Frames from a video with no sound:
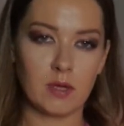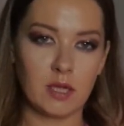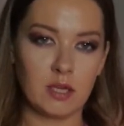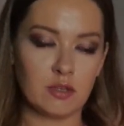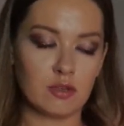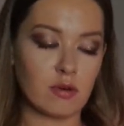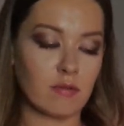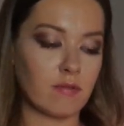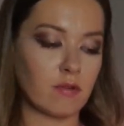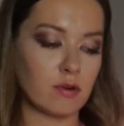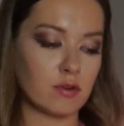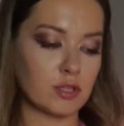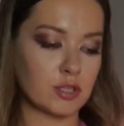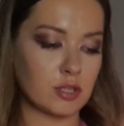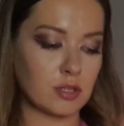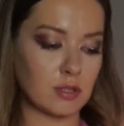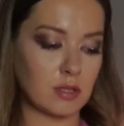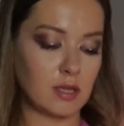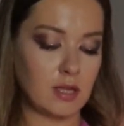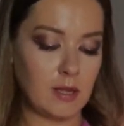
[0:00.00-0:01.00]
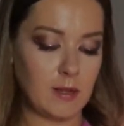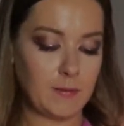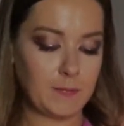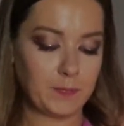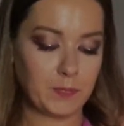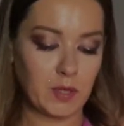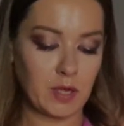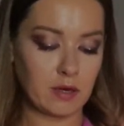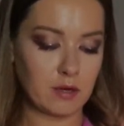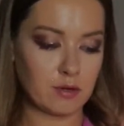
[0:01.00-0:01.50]
introversial
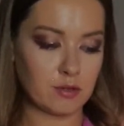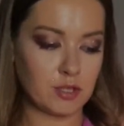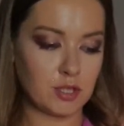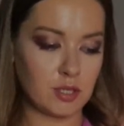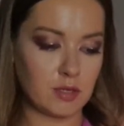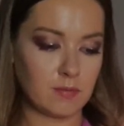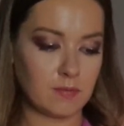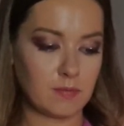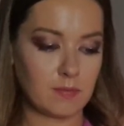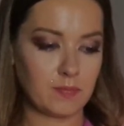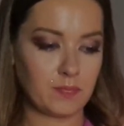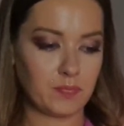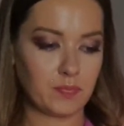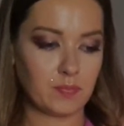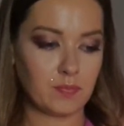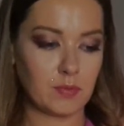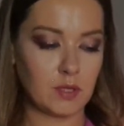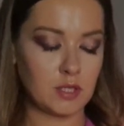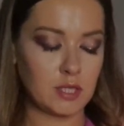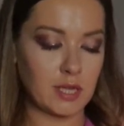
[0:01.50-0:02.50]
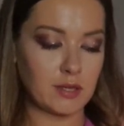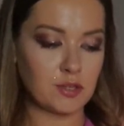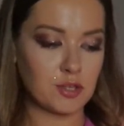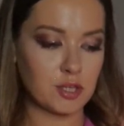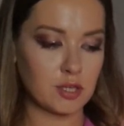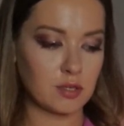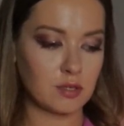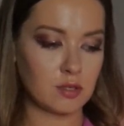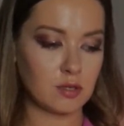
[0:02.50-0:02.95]
energy, attention